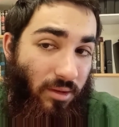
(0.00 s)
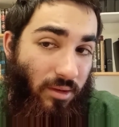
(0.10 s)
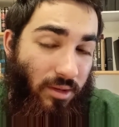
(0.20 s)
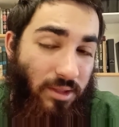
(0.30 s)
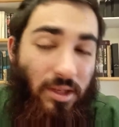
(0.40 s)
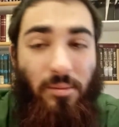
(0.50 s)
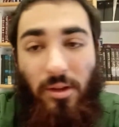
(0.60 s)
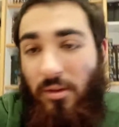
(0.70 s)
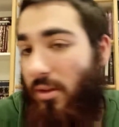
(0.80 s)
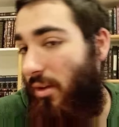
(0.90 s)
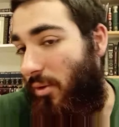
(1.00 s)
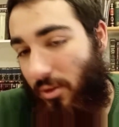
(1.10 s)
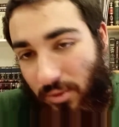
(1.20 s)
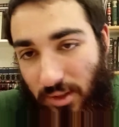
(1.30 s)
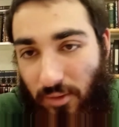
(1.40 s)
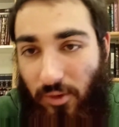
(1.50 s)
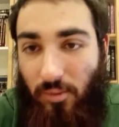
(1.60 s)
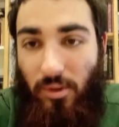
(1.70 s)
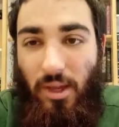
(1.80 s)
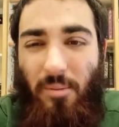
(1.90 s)
Seemingly, you think when you're receiving, you're
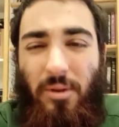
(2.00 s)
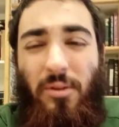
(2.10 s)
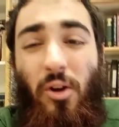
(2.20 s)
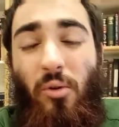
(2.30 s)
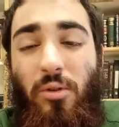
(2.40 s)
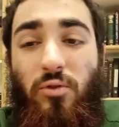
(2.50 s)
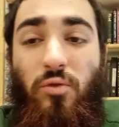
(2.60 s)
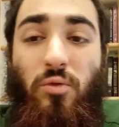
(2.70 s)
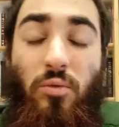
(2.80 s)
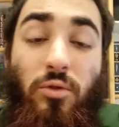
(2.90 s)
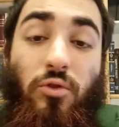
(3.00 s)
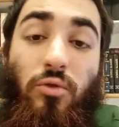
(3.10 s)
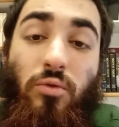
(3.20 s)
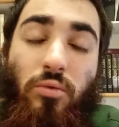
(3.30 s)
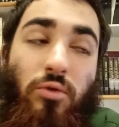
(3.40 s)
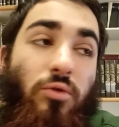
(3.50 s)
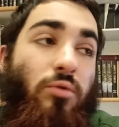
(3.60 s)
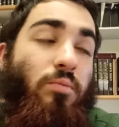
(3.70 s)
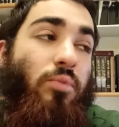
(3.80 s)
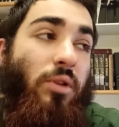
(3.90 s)
really happy. No, the true
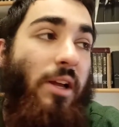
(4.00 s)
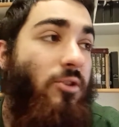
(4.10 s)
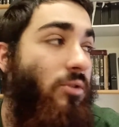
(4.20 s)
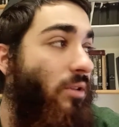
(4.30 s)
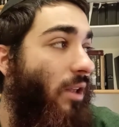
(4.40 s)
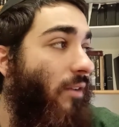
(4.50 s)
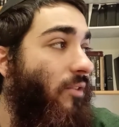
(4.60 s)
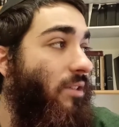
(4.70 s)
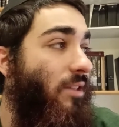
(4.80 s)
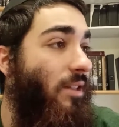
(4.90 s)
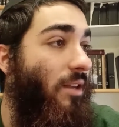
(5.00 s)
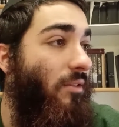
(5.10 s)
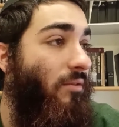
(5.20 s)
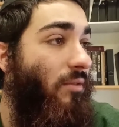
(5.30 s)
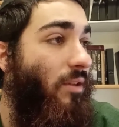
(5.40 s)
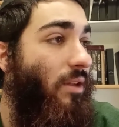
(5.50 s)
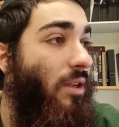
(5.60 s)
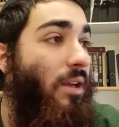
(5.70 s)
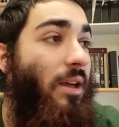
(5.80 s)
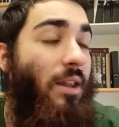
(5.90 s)
pleasure in life is to give.
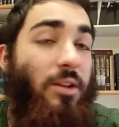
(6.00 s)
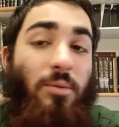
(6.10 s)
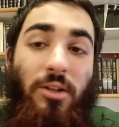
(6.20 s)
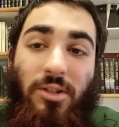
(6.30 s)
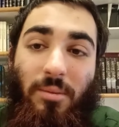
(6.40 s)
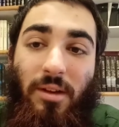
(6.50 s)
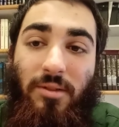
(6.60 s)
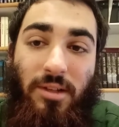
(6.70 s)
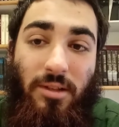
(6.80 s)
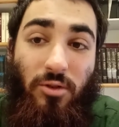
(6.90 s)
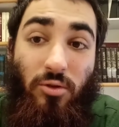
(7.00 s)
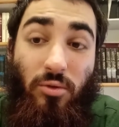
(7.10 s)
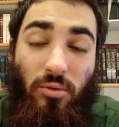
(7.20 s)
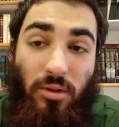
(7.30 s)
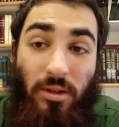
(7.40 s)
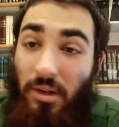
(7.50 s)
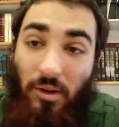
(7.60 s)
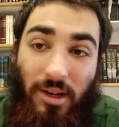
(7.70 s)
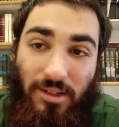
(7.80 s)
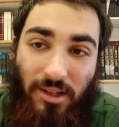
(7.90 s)
And that's why Hashem gives us the
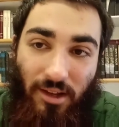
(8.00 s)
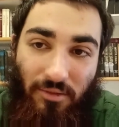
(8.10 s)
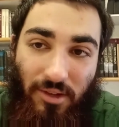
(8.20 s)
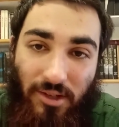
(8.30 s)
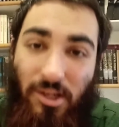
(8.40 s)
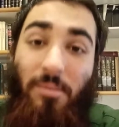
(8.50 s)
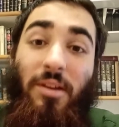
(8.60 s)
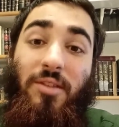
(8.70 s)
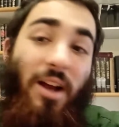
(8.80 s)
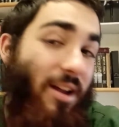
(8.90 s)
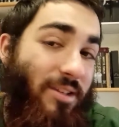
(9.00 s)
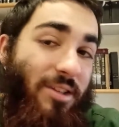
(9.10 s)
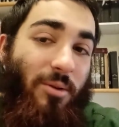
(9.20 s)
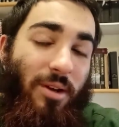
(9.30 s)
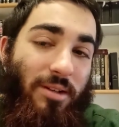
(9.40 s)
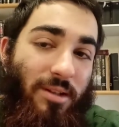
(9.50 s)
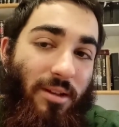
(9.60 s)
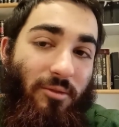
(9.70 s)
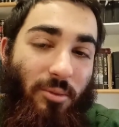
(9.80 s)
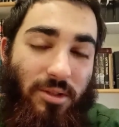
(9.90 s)
greatest gift. Hashem gives us the greatest
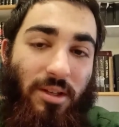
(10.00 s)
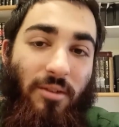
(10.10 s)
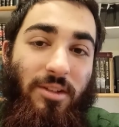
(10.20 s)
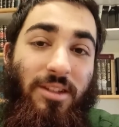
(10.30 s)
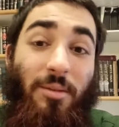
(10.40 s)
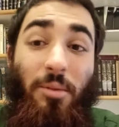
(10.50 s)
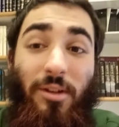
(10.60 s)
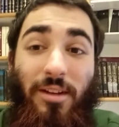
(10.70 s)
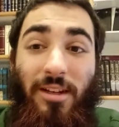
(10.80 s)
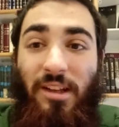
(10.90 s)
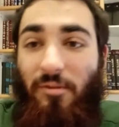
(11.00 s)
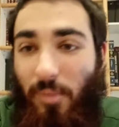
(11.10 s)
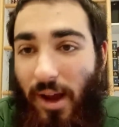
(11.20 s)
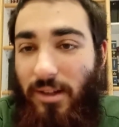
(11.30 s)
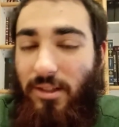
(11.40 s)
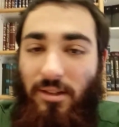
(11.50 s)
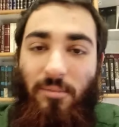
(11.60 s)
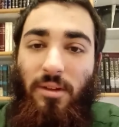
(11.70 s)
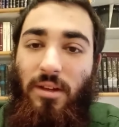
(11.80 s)
gift. What does He give us? The ability to give back to Him.